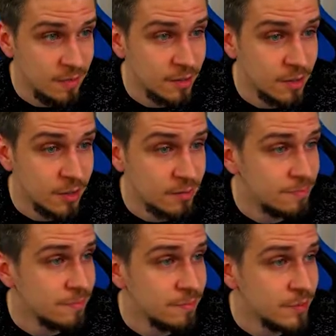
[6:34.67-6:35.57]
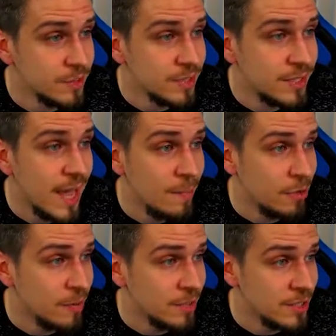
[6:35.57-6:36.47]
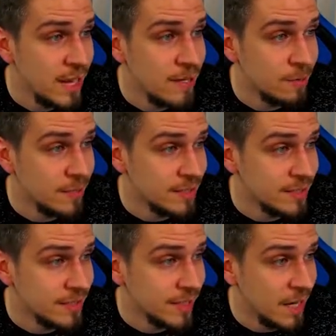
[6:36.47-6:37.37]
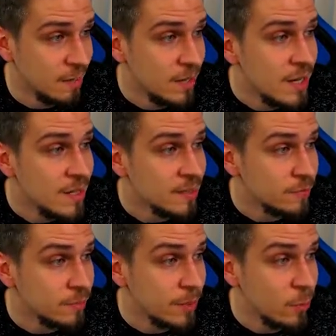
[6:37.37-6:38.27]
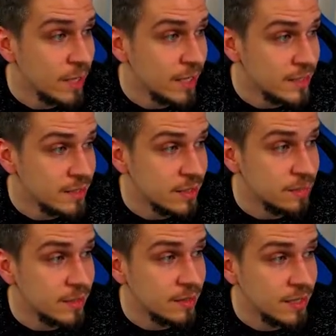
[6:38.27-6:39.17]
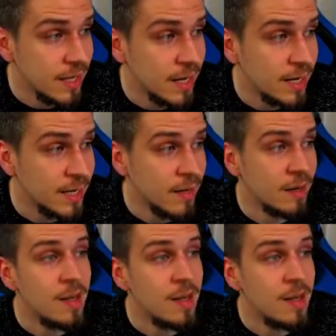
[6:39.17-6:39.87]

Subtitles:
If you're using pretty much anyone else in the game, this will be way easier. But yeah, again,